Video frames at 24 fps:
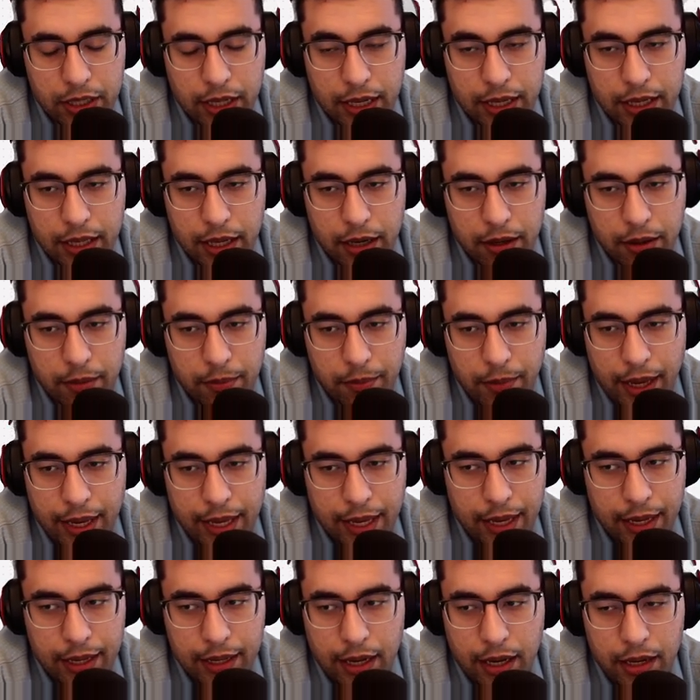like they're
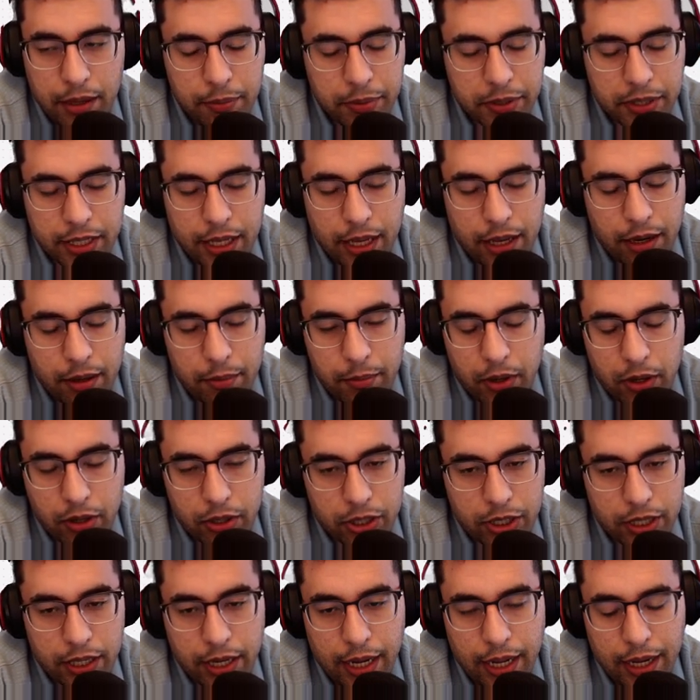making 90% on
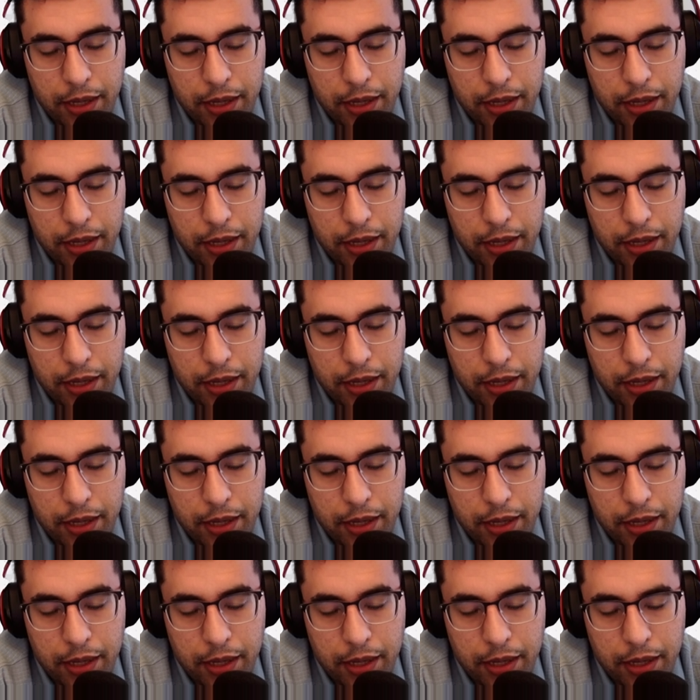margin,